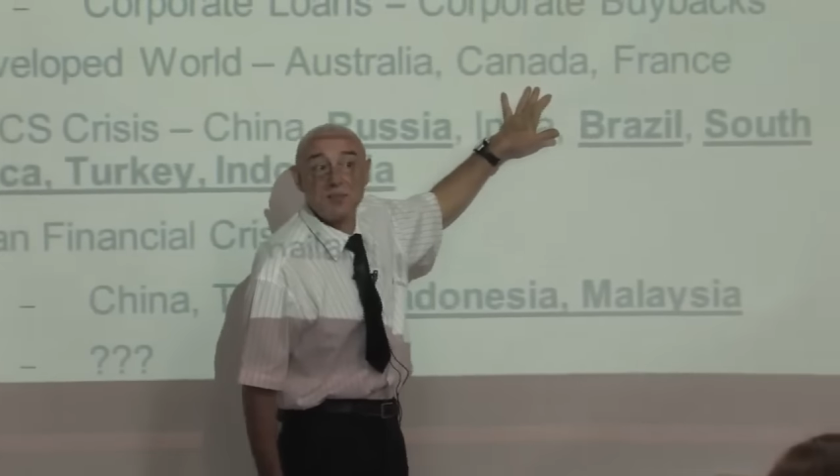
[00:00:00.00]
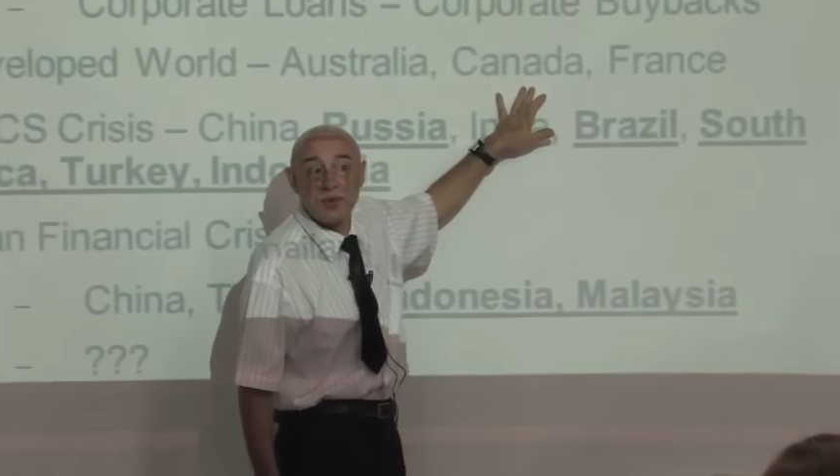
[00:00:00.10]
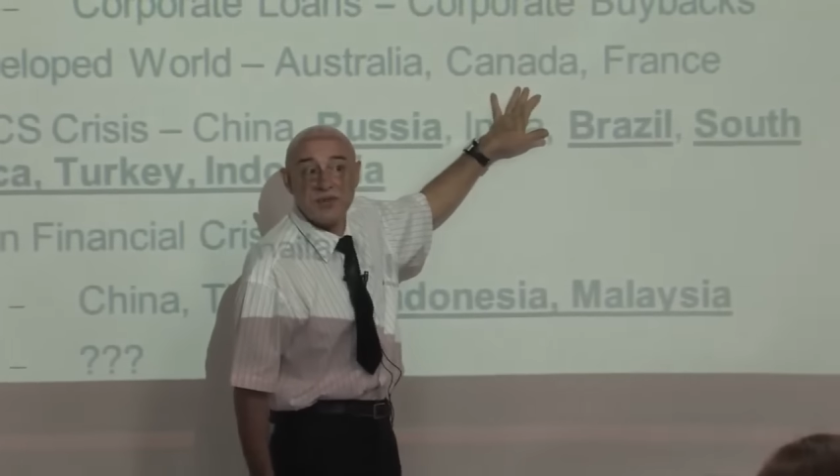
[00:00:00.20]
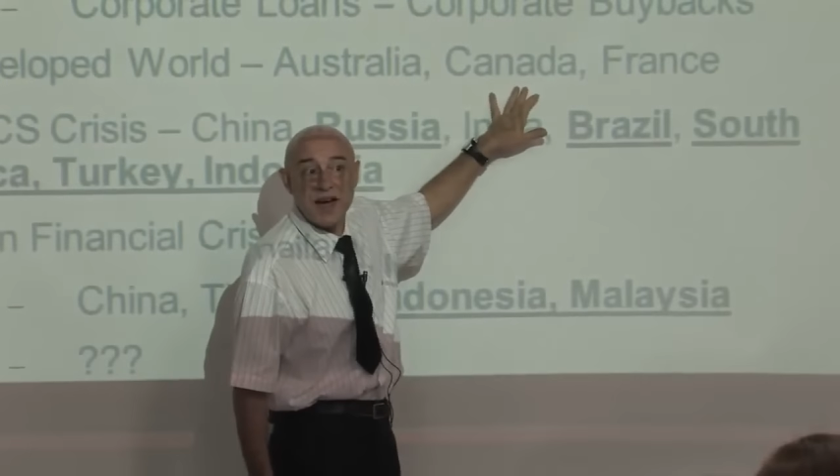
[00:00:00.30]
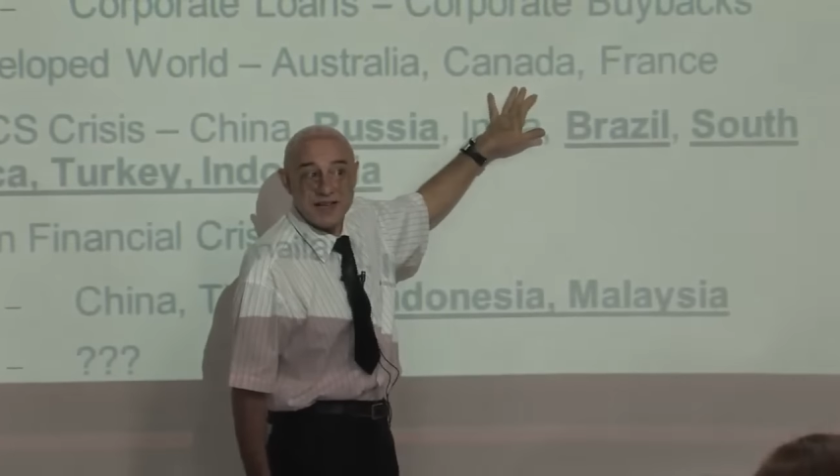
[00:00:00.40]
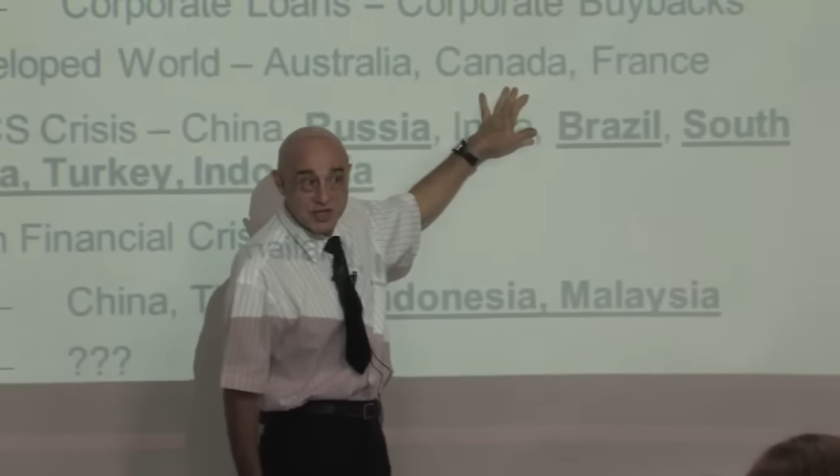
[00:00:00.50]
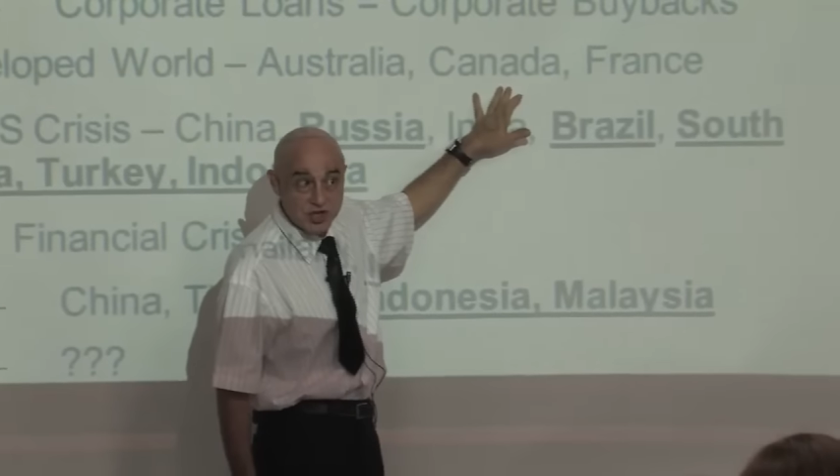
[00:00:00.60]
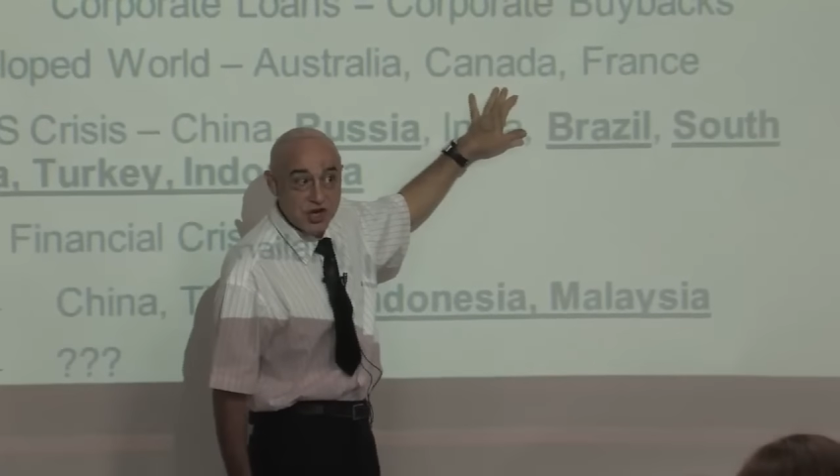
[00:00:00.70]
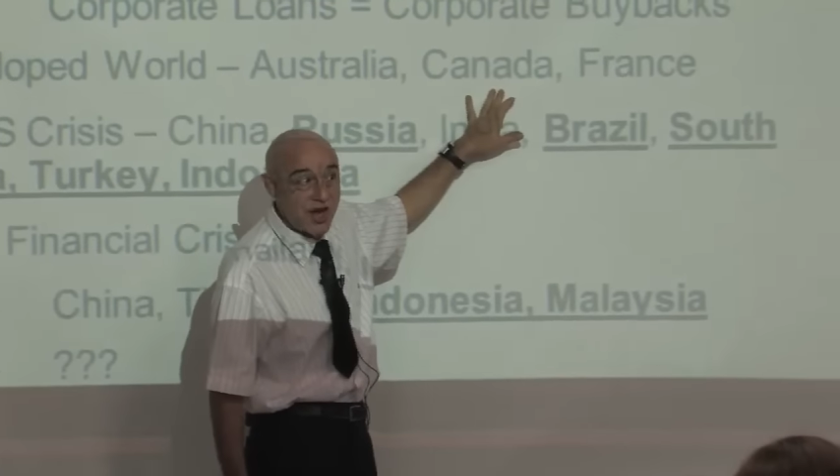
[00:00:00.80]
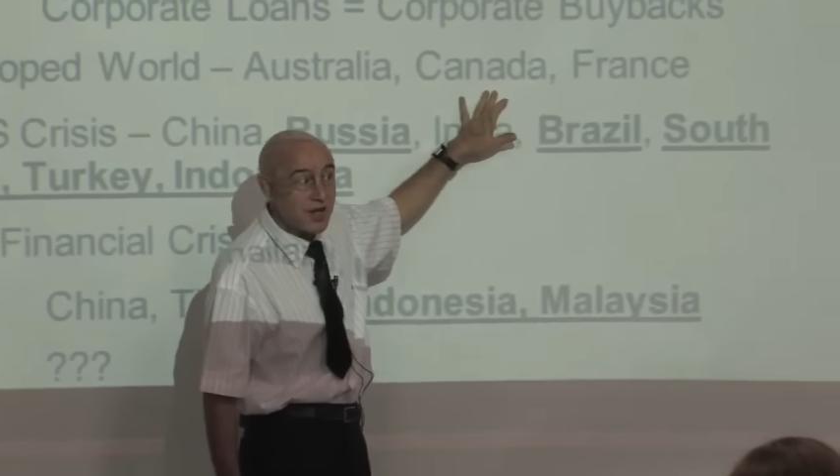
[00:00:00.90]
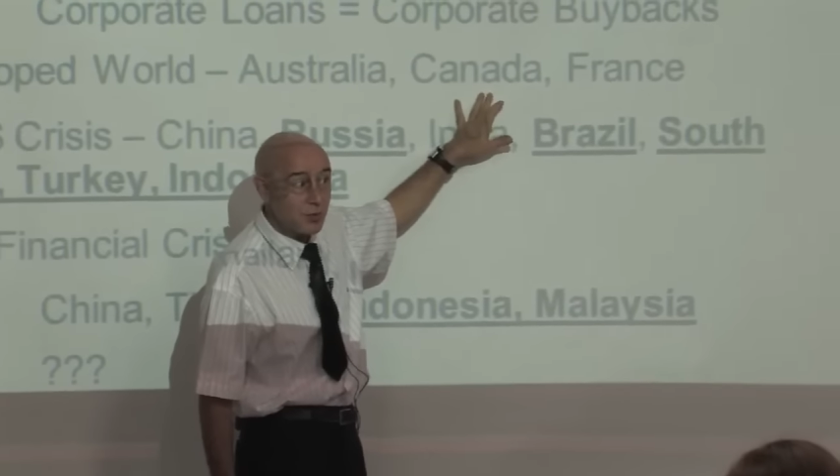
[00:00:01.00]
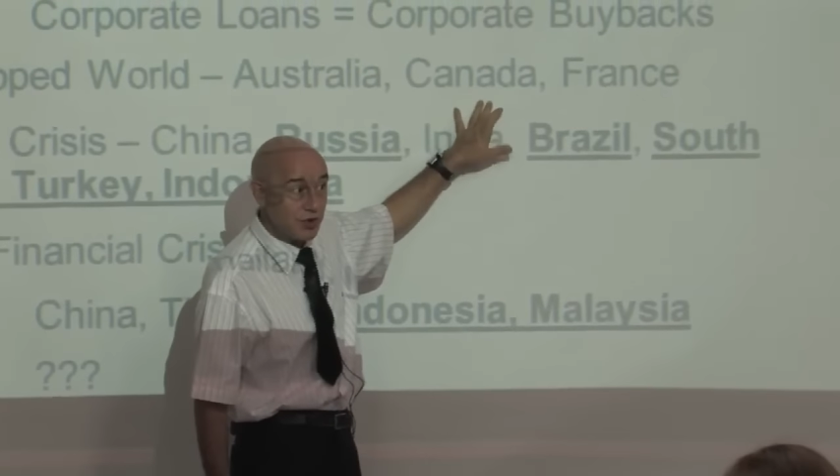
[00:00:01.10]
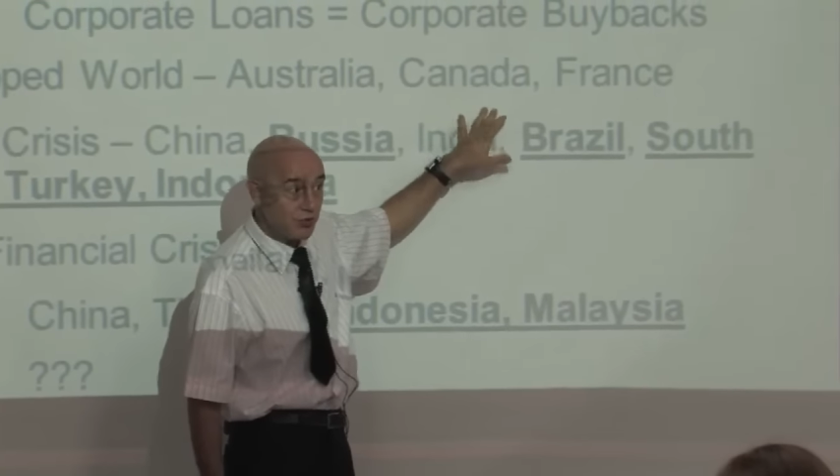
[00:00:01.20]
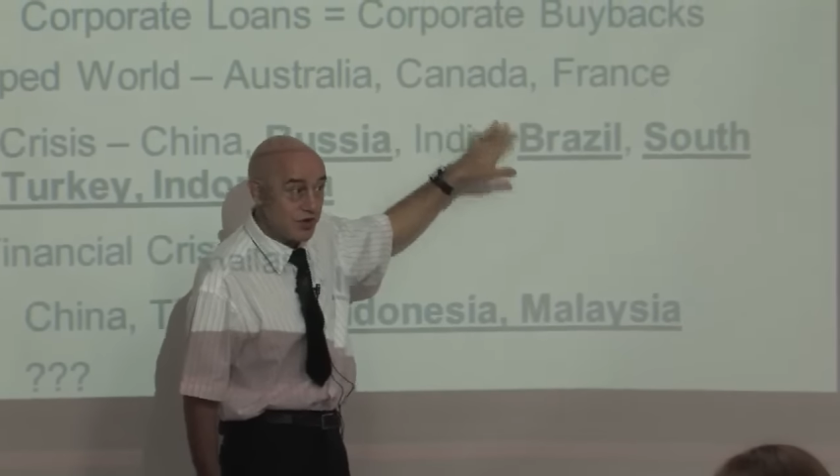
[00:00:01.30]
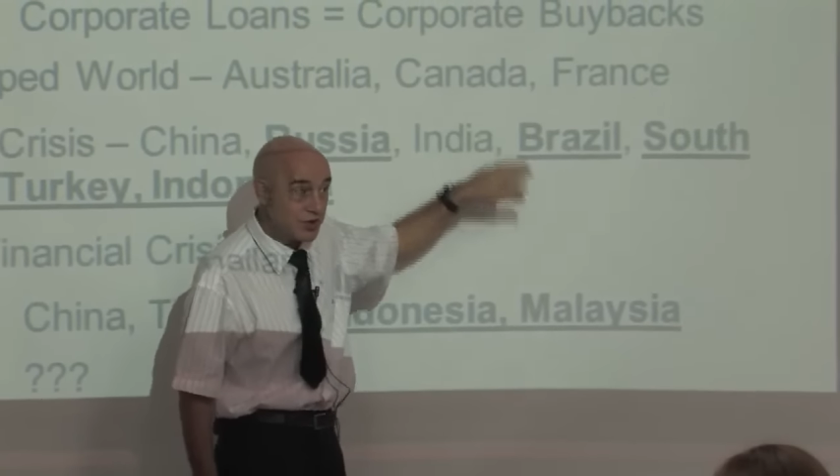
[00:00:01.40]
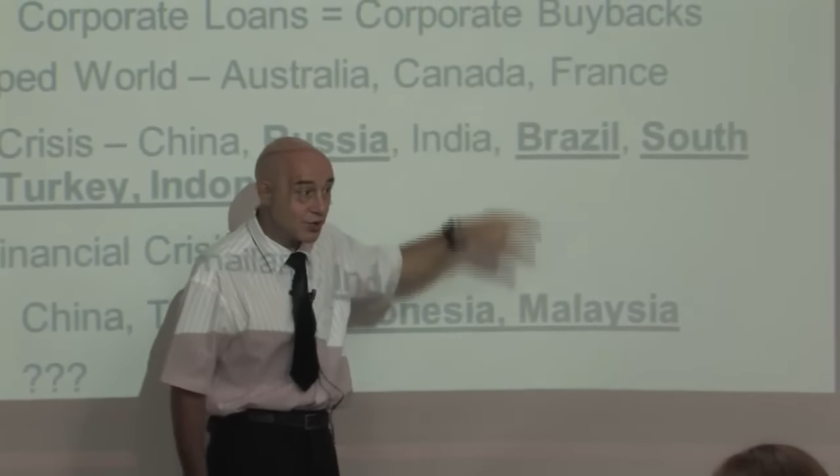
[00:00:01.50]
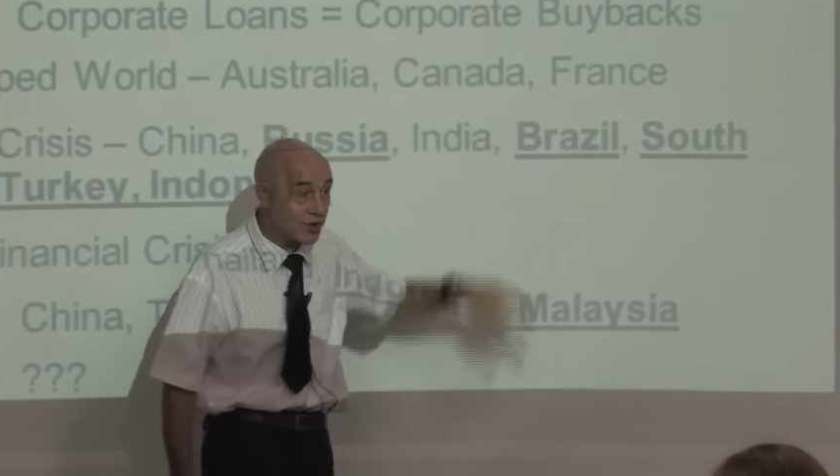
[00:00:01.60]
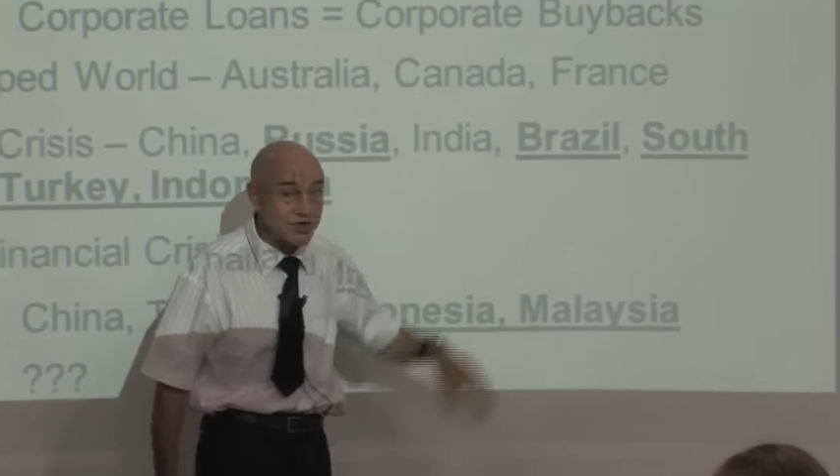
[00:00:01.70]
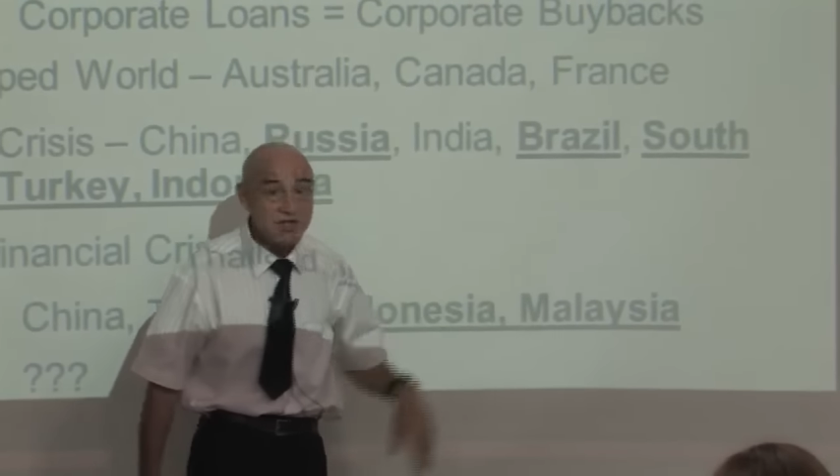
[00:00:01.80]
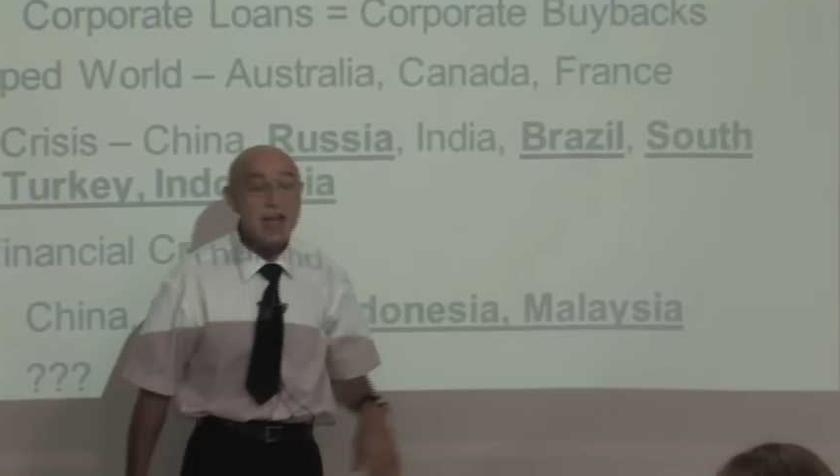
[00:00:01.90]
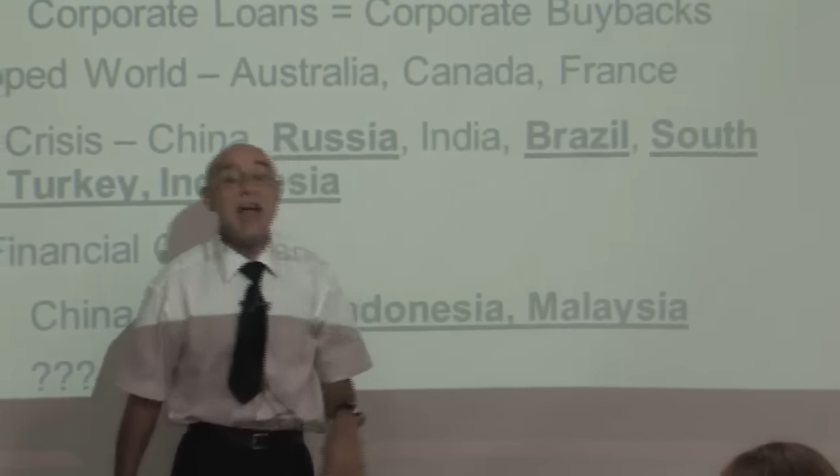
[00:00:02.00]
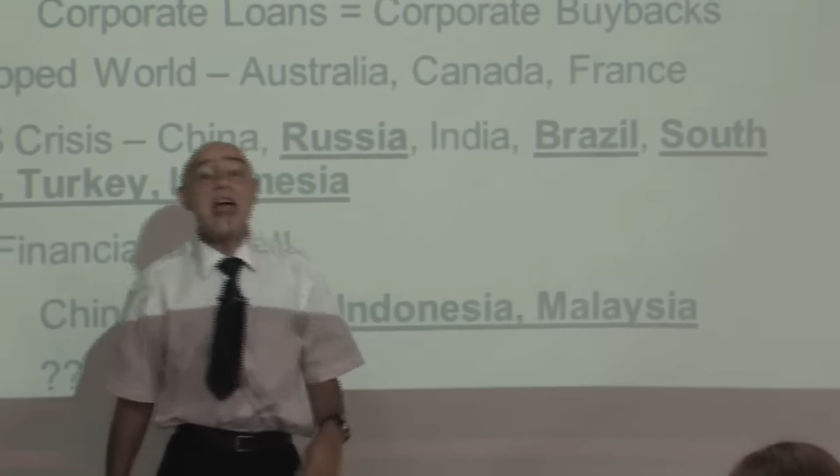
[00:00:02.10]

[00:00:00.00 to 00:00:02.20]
provides China with resources,